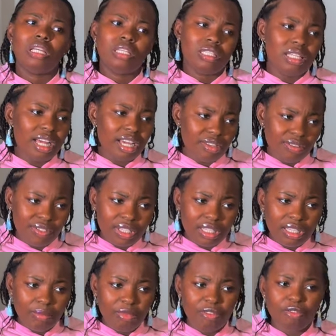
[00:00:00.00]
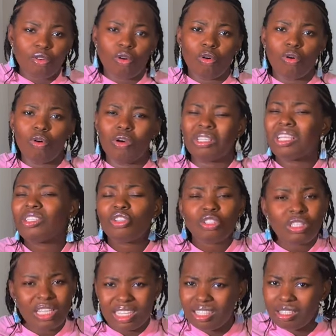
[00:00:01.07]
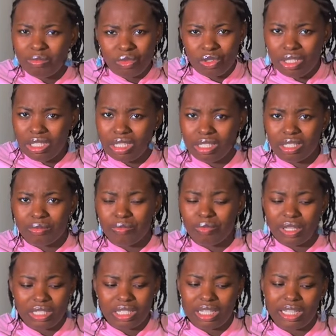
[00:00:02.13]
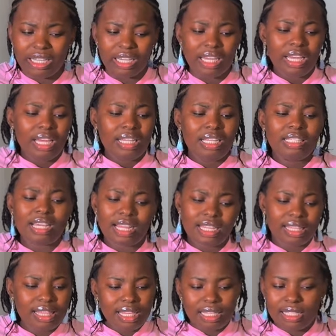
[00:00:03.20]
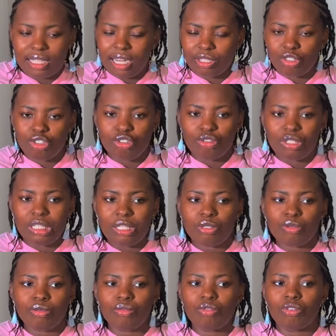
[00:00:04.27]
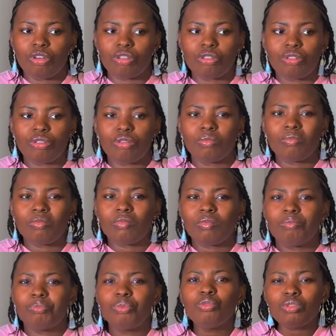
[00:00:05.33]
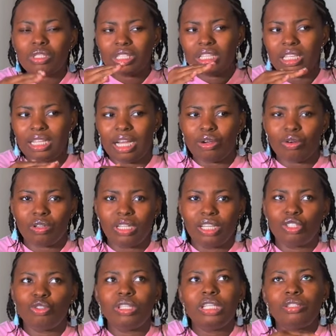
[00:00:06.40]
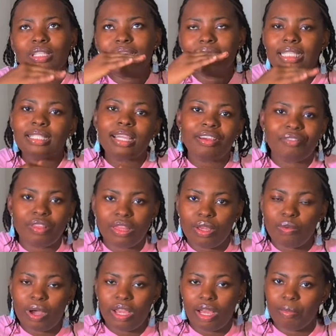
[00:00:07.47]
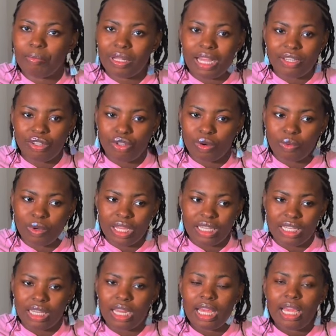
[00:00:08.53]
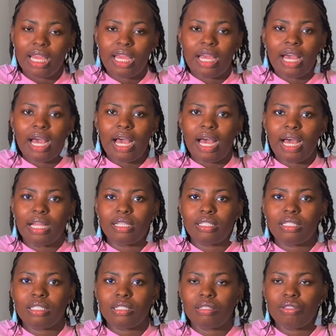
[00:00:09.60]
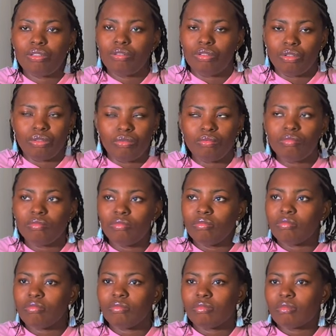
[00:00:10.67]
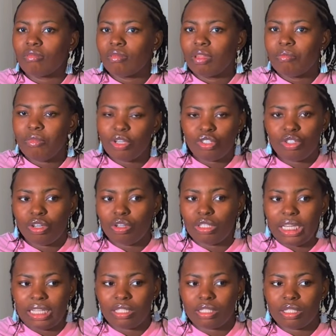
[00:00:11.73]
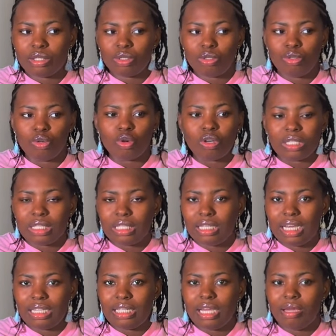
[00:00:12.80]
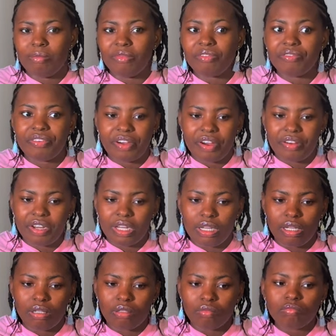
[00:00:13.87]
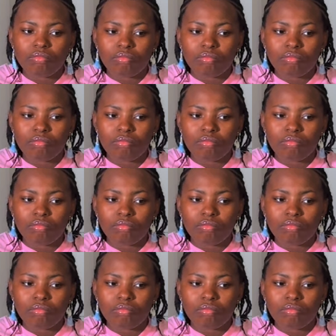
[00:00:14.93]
Is it that you've seen them before, or there's just testimonies, basically. These are the things that you need to just put in accordance. You need to list everything while you're planning your wedding, and you know, make sure that you consider them very